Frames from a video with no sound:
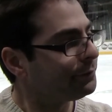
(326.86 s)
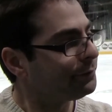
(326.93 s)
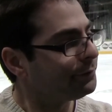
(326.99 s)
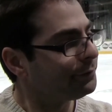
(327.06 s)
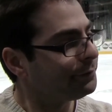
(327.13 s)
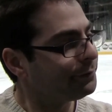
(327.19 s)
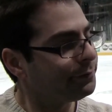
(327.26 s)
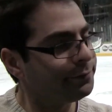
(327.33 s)

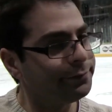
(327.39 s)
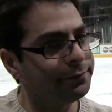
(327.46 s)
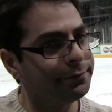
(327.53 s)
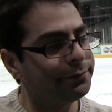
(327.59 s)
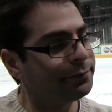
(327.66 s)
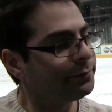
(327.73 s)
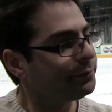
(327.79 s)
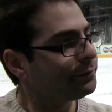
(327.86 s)

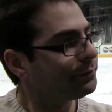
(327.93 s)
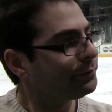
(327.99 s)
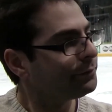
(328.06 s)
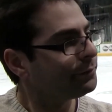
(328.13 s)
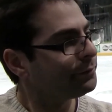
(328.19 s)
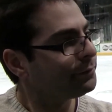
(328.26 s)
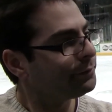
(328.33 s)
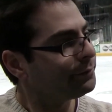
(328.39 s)

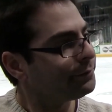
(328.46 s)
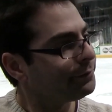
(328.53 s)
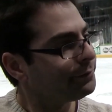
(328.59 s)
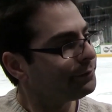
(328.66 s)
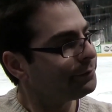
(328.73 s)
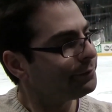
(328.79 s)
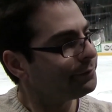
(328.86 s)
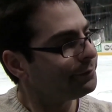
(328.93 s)

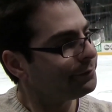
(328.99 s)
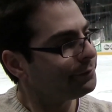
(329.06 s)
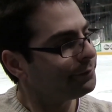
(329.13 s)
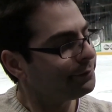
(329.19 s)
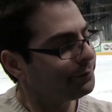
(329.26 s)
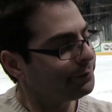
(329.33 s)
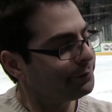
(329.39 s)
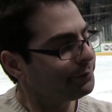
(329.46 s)

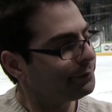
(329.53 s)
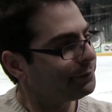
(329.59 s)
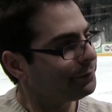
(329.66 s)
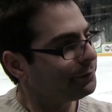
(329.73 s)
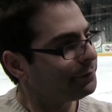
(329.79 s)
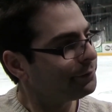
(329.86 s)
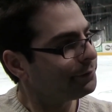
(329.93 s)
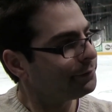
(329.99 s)

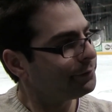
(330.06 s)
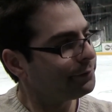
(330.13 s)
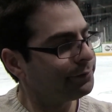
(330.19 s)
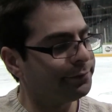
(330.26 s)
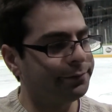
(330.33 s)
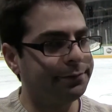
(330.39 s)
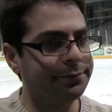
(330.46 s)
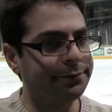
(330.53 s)

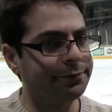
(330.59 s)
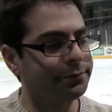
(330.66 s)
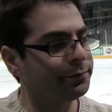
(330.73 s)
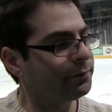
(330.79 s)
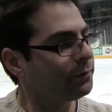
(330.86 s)
No words are spoken by the person on screen.